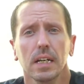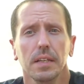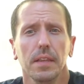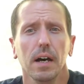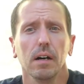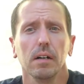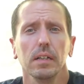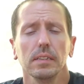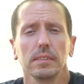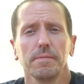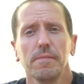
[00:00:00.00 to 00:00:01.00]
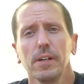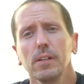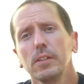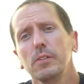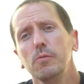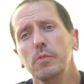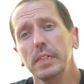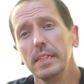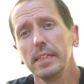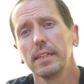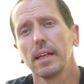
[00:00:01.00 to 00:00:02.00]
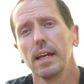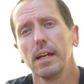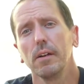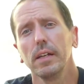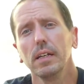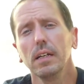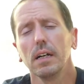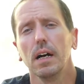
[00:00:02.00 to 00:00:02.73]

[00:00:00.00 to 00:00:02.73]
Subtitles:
Now, it's a fairly unique area.